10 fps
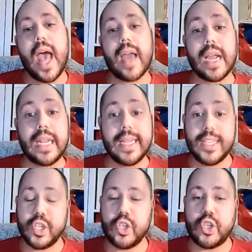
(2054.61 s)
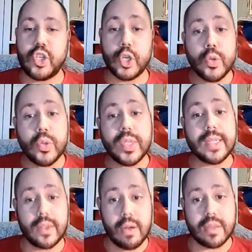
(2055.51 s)
and a clinician
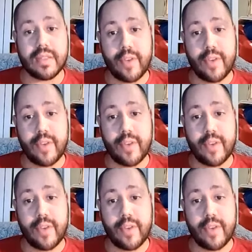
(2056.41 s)
chooses not to